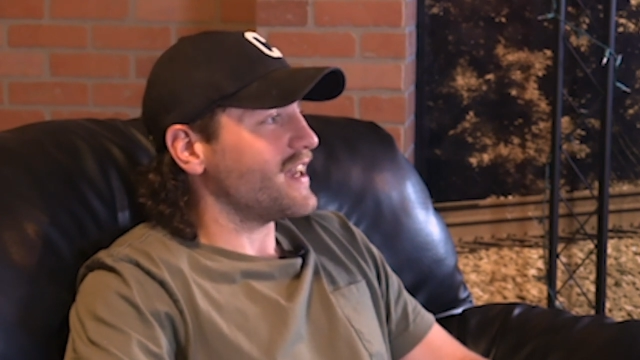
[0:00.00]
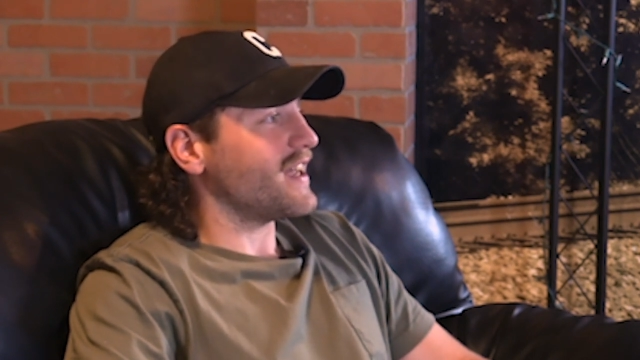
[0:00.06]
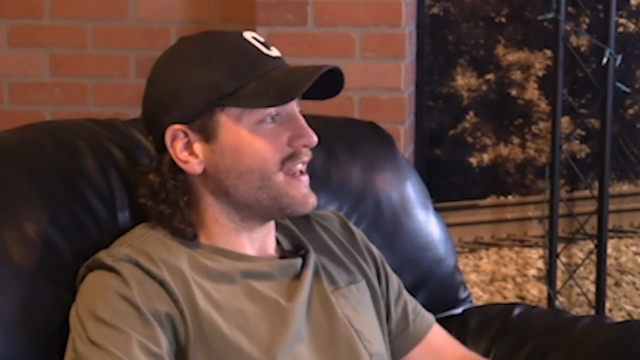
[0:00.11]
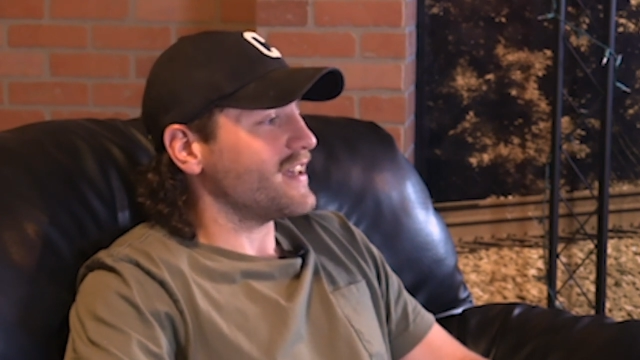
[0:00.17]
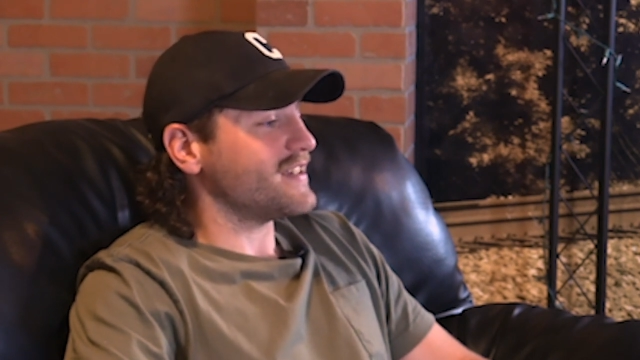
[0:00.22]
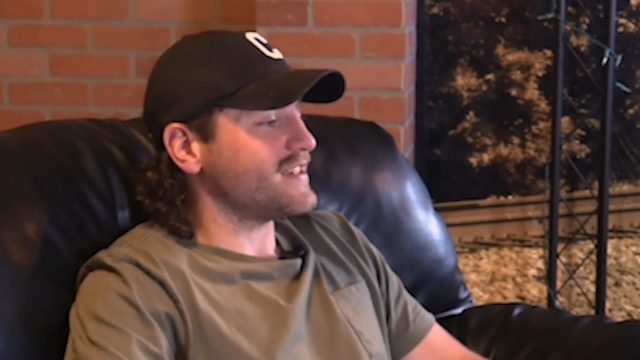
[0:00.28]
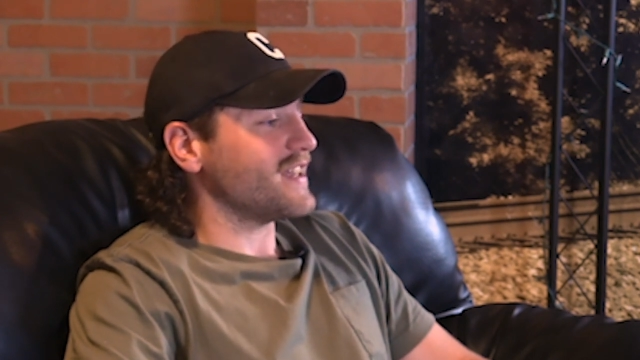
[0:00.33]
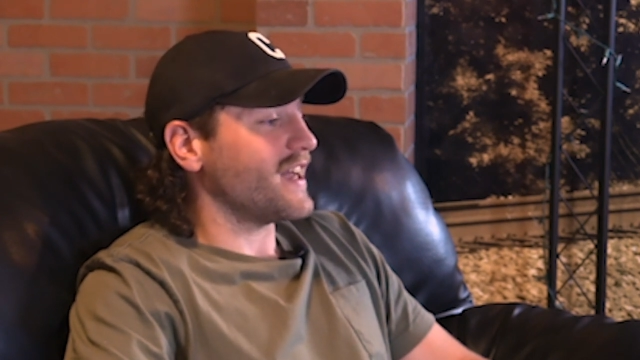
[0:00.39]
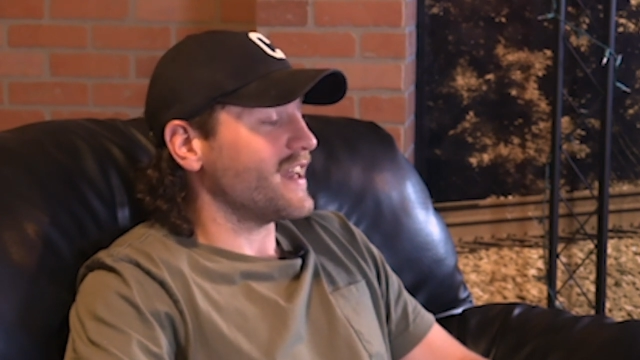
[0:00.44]

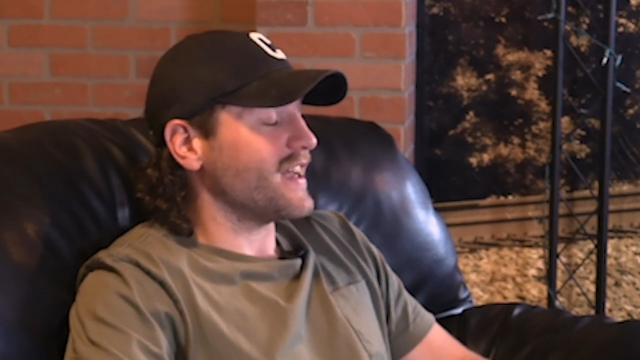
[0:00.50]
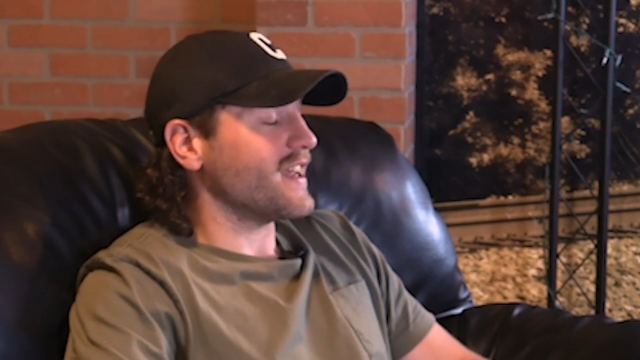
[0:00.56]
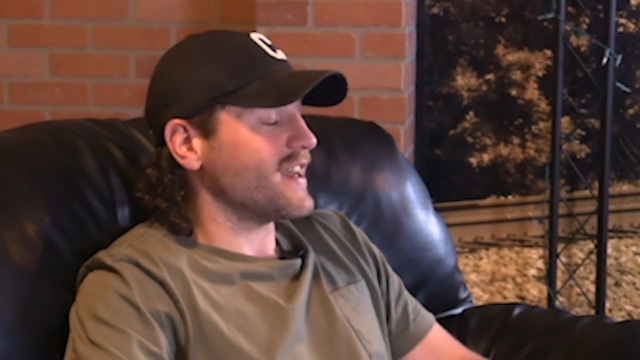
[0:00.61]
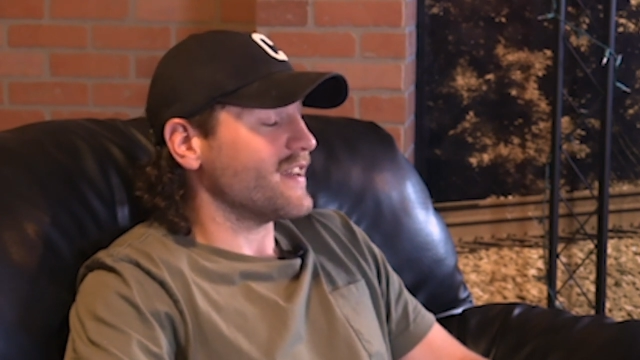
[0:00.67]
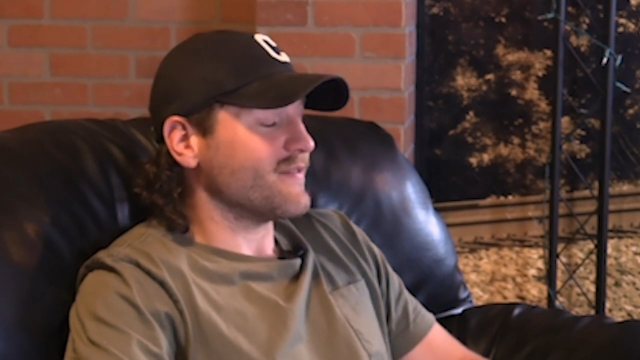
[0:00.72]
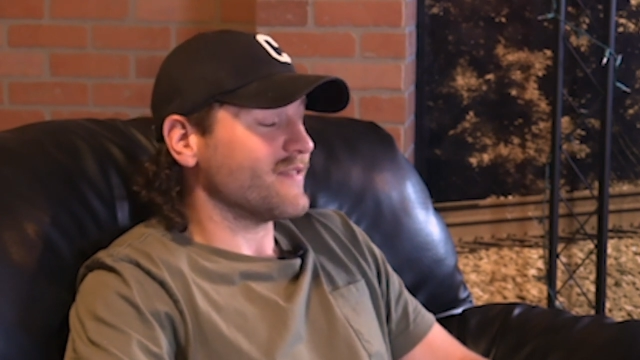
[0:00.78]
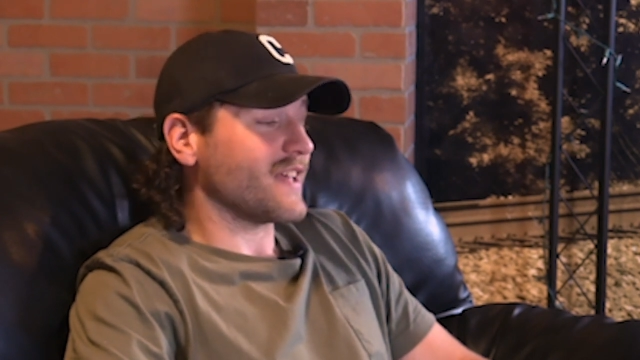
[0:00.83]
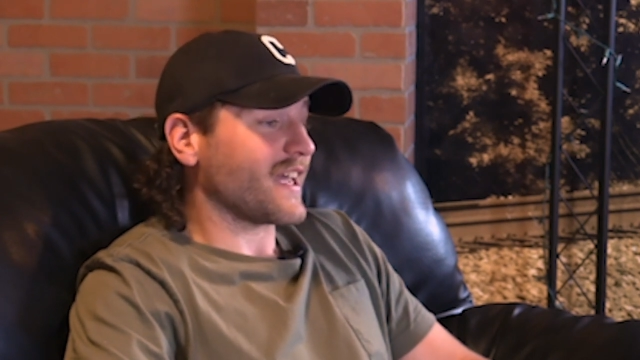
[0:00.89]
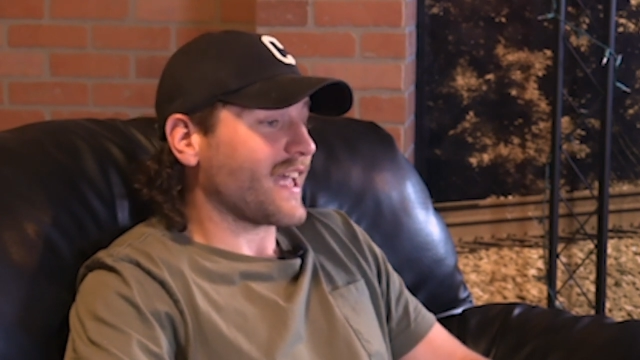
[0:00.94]
set
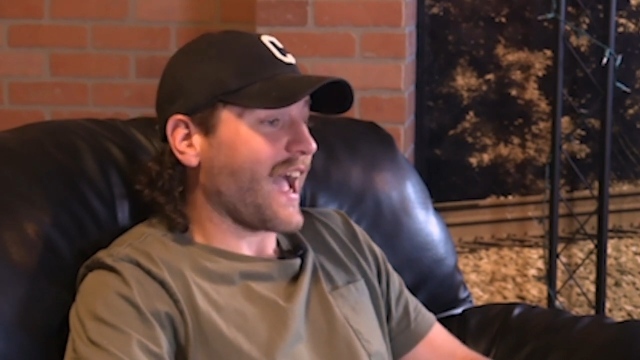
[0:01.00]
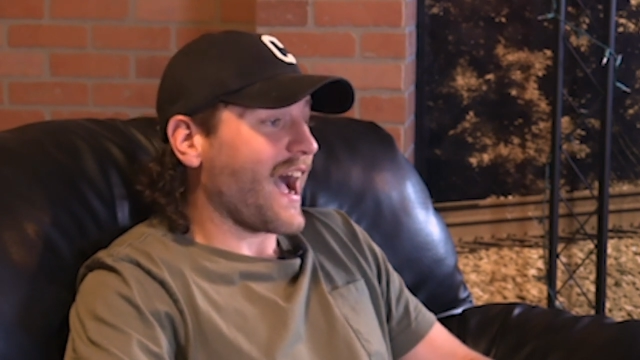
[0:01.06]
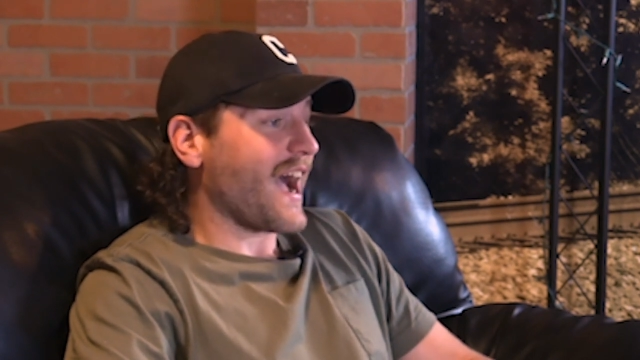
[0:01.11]
in,